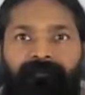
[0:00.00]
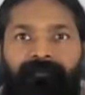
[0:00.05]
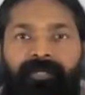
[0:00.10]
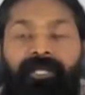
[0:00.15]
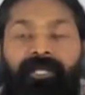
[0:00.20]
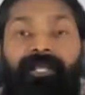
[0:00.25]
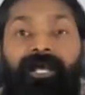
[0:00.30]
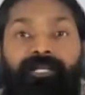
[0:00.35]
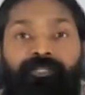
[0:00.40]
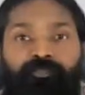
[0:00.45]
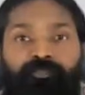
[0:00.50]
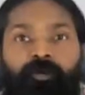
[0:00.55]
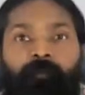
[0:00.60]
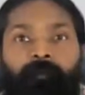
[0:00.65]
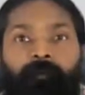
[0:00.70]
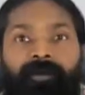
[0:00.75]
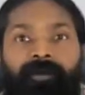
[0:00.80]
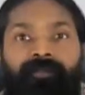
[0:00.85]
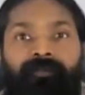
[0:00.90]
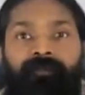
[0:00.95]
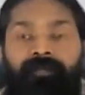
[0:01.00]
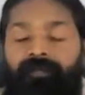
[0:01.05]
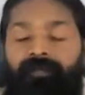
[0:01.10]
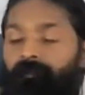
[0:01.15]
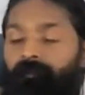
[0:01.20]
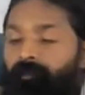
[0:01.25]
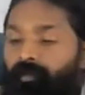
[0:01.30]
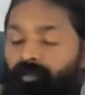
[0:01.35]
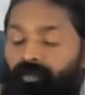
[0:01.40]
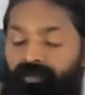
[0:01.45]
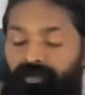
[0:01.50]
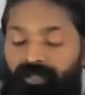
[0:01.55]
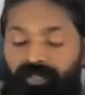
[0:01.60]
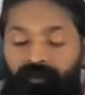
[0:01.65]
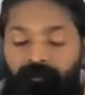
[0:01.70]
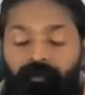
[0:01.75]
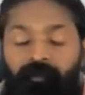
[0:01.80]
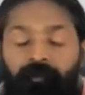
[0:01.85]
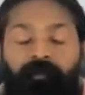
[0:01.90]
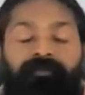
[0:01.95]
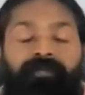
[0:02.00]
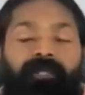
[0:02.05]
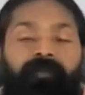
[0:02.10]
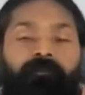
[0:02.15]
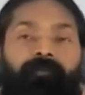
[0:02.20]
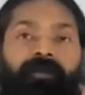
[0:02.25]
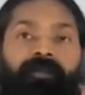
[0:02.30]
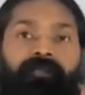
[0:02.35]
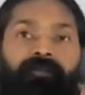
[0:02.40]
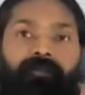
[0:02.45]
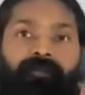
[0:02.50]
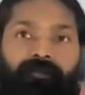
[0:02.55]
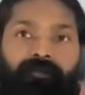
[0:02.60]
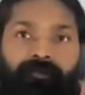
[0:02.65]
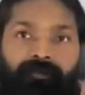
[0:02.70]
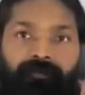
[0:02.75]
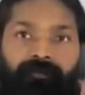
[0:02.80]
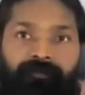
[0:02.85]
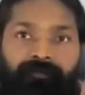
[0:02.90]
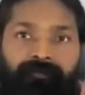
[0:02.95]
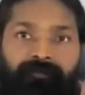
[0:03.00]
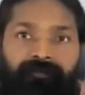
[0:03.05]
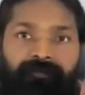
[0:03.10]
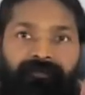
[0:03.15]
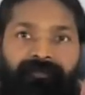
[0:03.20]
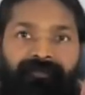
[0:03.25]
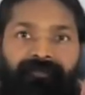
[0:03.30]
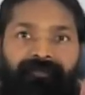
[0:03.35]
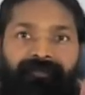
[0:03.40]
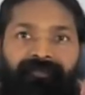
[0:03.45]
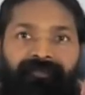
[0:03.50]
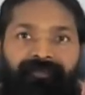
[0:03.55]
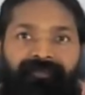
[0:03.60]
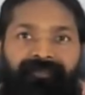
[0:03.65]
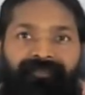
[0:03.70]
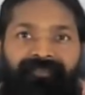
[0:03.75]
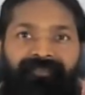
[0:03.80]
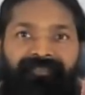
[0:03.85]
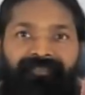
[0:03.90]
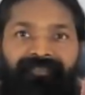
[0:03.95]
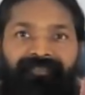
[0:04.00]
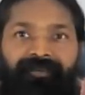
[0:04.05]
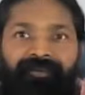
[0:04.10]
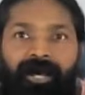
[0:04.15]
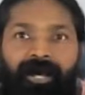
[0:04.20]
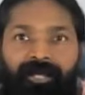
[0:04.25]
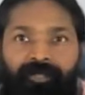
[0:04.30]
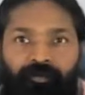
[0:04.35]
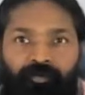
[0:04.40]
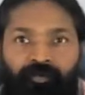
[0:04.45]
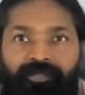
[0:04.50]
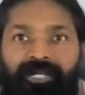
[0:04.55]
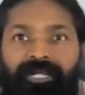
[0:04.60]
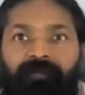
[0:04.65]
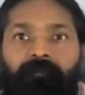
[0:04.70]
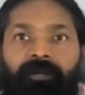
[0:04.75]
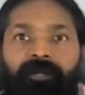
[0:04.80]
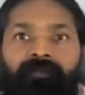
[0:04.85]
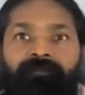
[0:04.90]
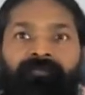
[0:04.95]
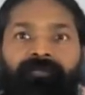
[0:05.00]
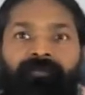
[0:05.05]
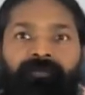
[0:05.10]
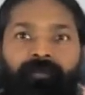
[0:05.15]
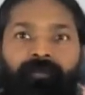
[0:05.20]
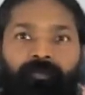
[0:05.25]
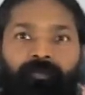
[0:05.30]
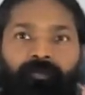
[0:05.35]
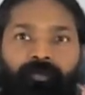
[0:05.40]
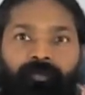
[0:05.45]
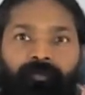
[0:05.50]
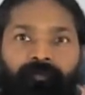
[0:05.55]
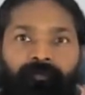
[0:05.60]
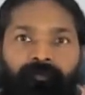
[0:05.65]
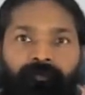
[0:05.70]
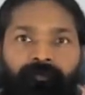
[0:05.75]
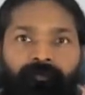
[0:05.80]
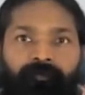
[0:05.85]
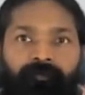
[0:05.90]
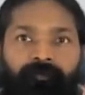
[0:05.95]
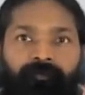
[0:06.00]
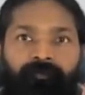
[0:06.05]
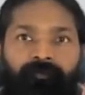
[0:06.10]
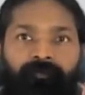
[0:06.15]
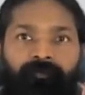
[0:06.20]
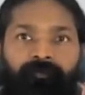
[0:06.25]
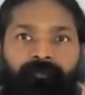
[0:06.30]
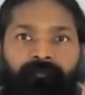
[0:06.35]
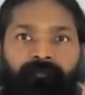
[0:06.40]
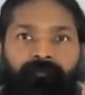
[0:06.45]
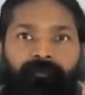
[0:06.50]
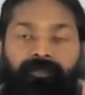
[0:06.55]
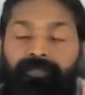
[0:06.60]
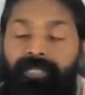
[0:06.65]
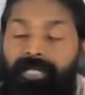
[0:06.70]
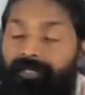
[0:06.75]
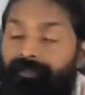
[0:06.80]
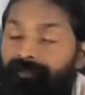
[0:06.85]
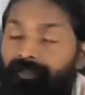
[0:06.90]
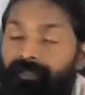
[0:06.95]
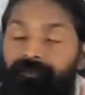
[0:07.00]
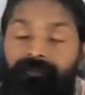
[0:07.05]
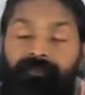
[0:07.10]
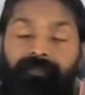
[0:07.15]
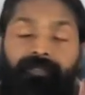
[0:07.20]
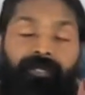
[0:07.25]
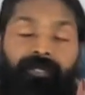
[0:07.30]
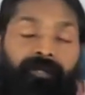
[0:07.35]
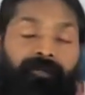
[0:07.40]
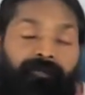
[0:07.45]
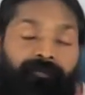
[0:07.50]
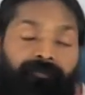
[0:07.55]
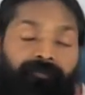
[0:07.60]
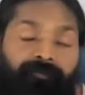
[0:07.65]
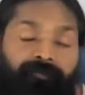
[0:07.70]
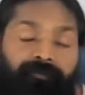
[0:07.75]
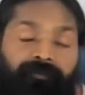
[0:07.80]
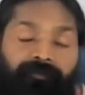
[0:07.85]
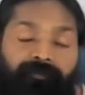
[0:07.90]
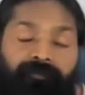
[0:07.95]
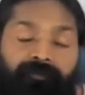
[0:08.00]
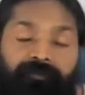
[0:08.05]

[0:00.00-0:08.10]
And I stop meditating because other people are meditating. I should get benefit of it. But that's not the case.